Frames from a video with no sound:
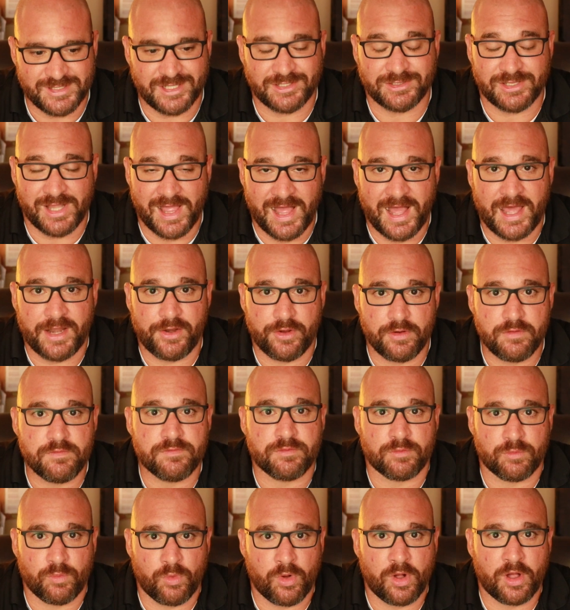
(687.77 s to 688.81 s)
lot
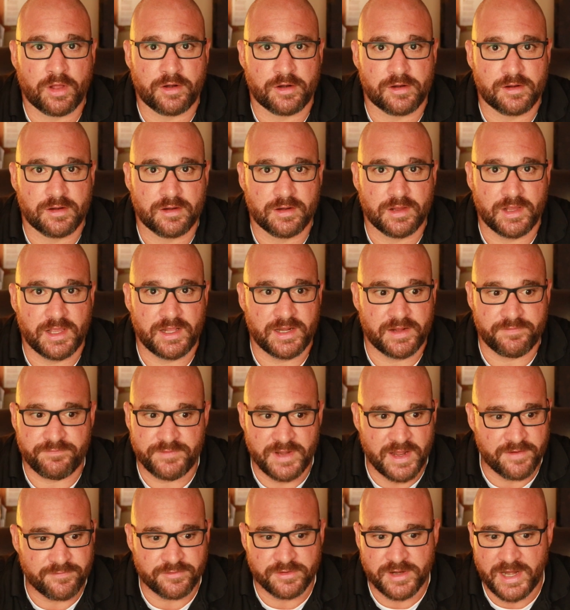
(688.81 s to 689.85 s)
over water. And I've
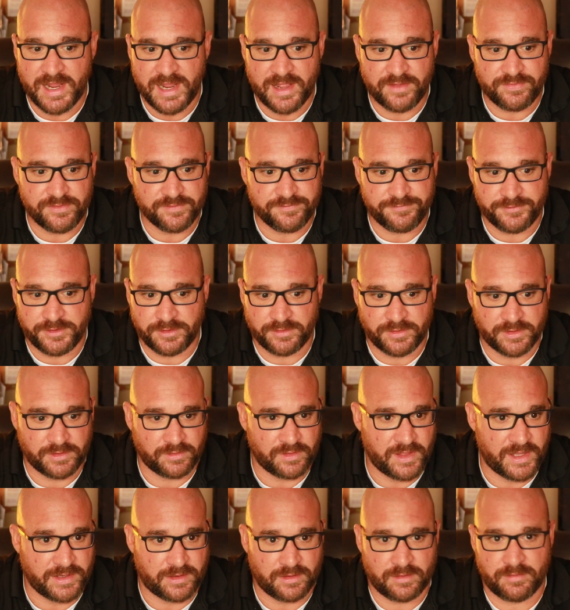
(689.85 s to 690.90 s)
never had the feeling
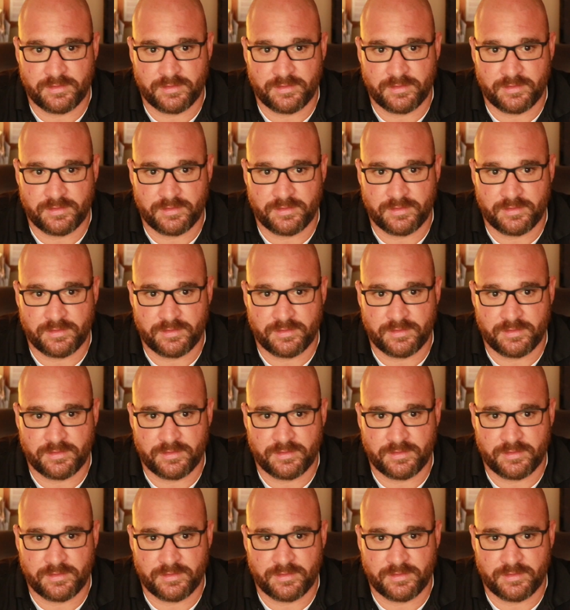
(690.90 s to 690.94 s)
like,